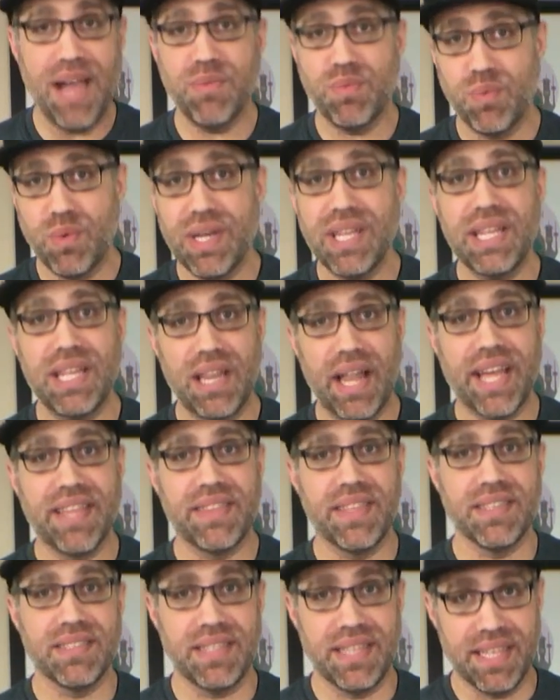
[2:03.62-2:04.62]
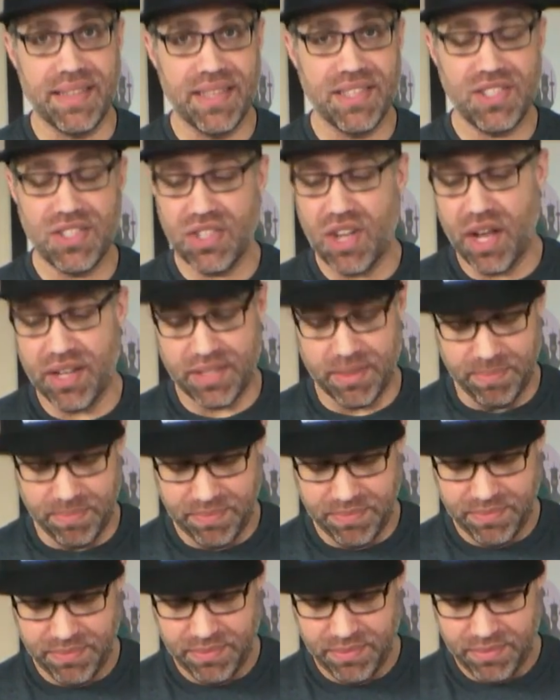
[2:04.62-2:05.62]
I really like this thing. This is
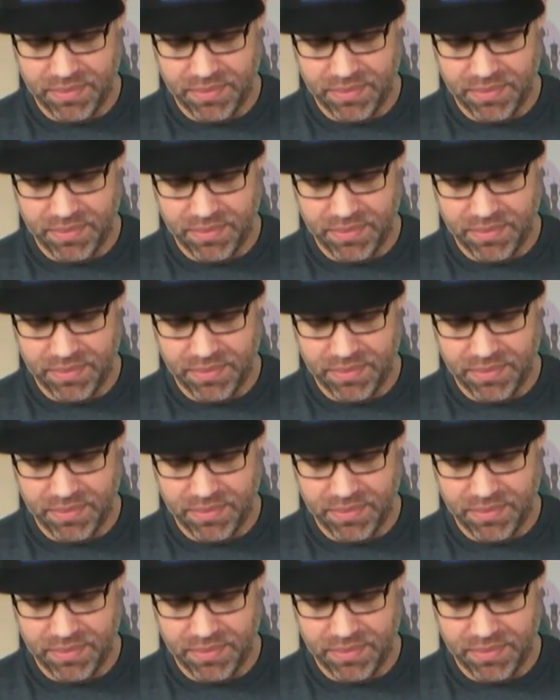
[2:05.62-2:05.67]
awesome.